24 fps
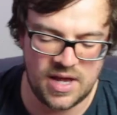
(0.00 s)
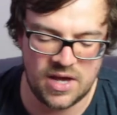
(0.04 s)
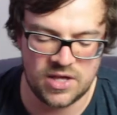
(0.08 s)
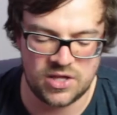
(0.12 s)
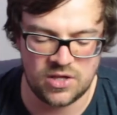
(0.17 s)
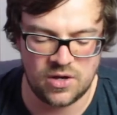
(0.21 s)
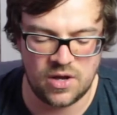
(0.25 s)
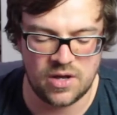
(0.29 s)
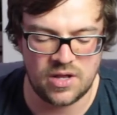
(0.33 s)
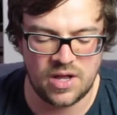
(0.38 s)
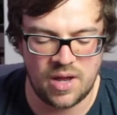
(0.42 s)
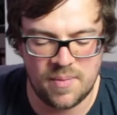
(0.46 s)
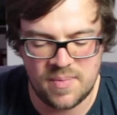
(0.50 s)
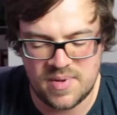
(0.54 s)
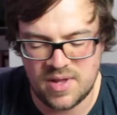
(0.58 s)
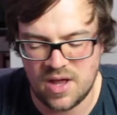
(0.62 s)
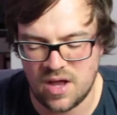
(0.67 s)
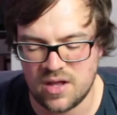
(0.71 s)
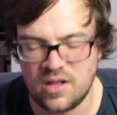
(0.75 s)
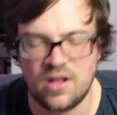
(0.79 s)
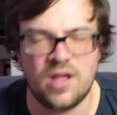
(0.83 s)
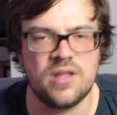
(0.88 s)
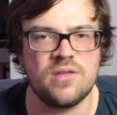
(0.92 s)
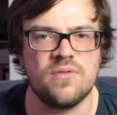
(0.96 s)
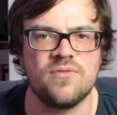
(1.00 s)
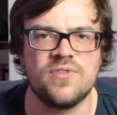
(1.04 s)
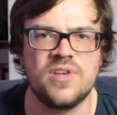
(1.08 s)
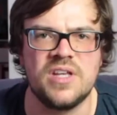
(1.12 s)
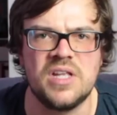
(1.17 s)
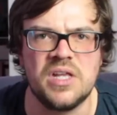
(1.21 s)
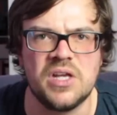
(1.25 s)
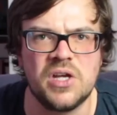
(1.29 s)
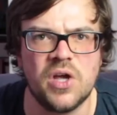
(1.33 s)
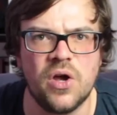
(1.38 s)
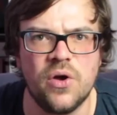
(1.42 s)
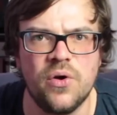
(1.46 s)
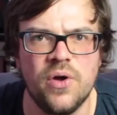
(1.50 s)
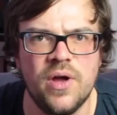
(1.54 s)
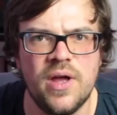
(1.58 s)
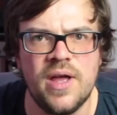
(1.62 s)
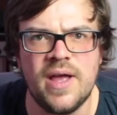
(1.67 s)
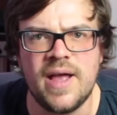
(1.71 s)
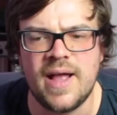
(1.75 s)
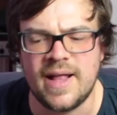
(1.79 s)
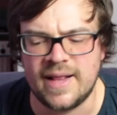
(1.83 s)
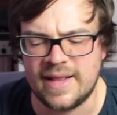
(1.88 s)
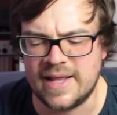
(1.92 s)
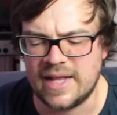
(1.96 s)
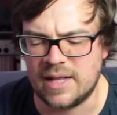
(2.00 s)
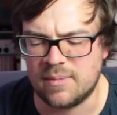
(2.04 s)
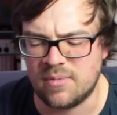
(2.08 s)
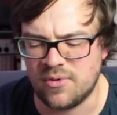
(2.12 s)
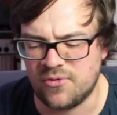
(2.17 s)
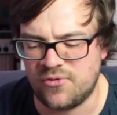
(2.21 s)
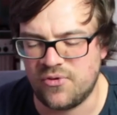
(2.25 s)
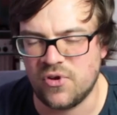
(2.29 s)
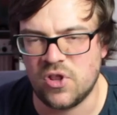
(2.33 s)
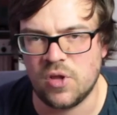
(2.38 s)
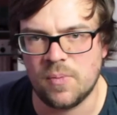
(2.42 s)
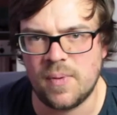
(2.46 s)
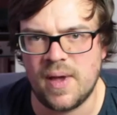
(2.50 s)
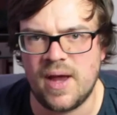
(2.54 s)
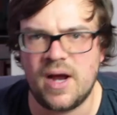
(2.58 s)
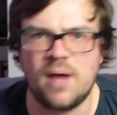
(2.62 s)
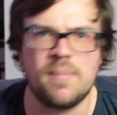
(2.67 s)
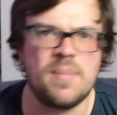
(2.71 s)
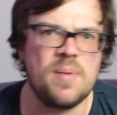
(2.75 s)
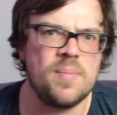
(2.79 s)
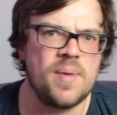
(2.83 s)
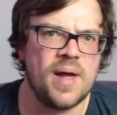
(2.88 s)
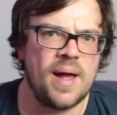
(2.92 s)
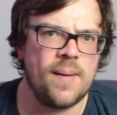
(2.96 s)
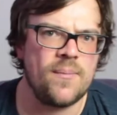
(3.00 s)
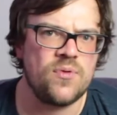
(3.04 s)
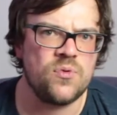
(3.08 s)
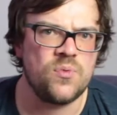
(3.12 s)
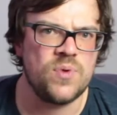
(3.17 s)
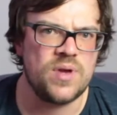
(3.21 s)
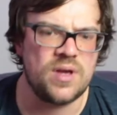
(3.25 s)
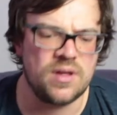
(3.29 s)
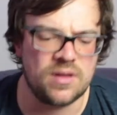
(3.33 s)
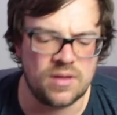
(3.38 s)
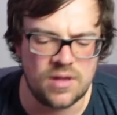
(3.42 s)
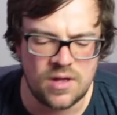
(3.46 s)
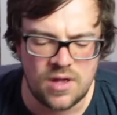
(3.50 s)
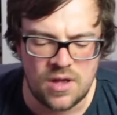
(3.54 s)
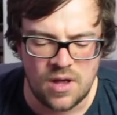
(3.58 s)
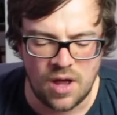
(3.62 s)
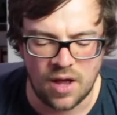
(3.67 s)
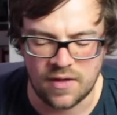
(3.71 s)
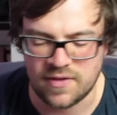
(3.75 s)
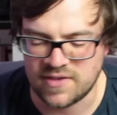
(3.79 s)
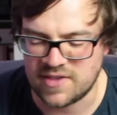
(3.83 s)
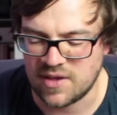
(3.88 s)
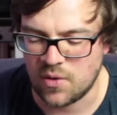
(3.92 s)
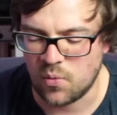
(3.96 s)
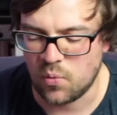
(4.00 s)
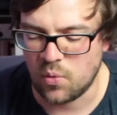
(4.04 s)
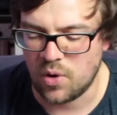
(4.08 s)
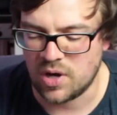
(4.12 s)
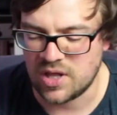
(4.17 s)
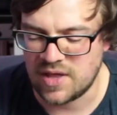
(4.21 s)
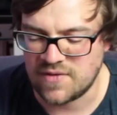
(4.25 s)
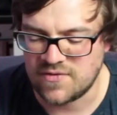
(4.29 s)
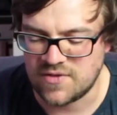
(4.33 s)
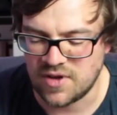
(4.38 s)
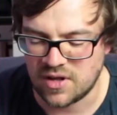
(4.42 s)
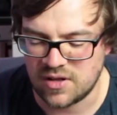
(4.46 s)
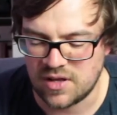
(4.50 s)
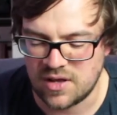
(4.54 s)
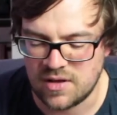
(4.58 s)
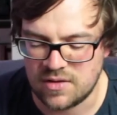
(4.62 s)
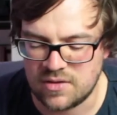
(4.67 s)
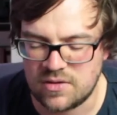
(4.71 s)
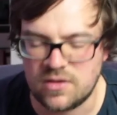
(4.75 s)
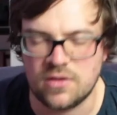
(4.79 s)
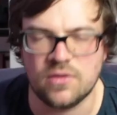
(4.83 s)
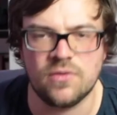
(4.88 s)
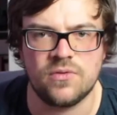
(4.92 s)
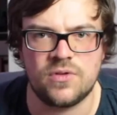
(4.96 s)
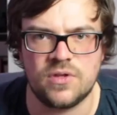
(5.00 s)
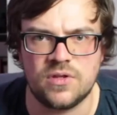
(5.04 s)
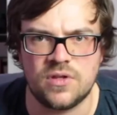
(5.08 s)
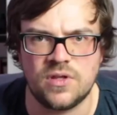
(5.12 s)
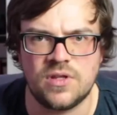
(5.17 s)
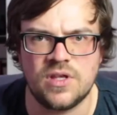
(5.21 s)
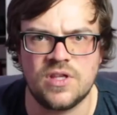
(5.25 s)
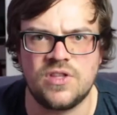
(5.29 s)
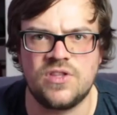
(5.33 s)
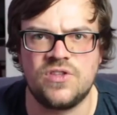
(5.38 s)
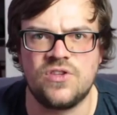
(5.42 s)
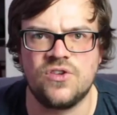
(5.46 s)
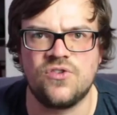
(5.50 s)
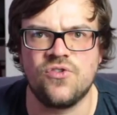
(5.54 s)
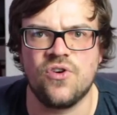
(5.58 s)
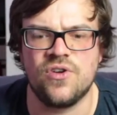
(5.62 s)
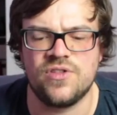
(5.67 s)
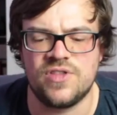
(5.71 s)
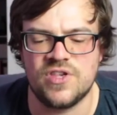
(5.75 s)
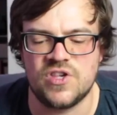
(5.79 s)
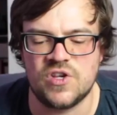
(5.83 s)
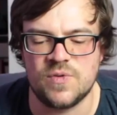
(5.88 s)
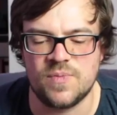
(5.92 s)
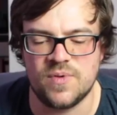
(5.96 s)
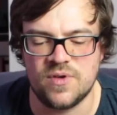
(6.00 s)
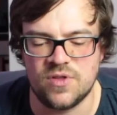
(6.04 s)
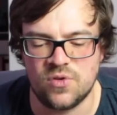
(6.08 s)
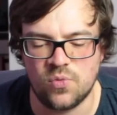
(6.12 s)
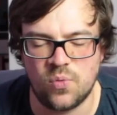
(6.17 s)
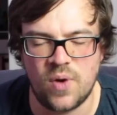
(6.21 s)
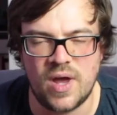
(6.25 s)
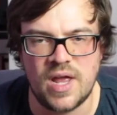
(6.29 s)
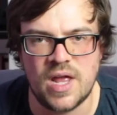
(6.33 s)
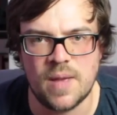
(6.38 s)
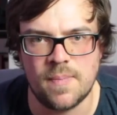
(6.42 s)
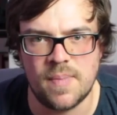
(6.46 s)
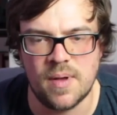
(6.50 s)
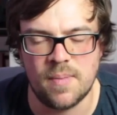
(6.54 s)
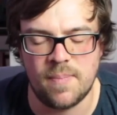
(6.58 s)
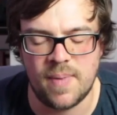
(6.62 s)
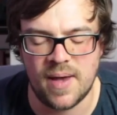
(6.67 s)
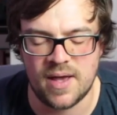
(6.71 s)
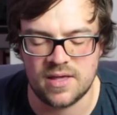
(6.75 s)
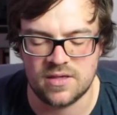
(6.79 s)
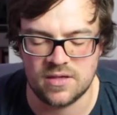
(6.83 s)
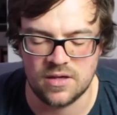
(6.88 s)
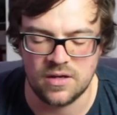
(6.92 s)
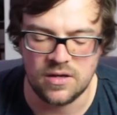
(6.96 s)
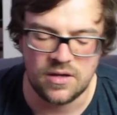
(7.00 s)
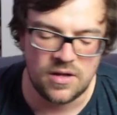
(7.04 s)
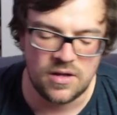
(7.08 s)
So I mean, I'd like to have seen it go a little bit further back. I mean, perhaps we can understand why they've done it, just to try and distribute the weight a bit better.